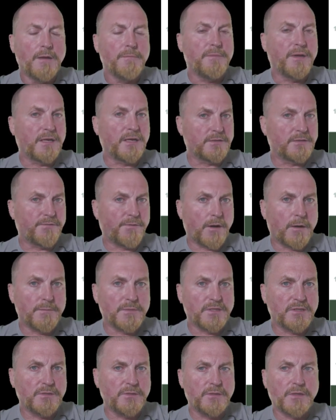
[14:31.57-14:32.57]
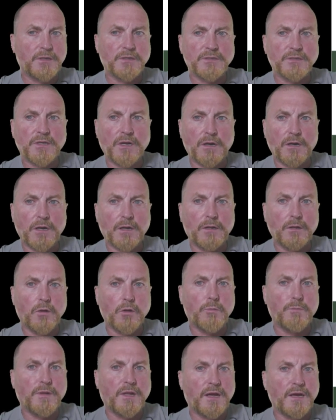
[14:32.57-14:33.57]
because pharmaceuticals are a
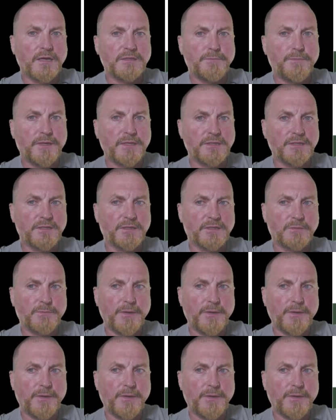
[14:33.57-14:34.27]
globalized business,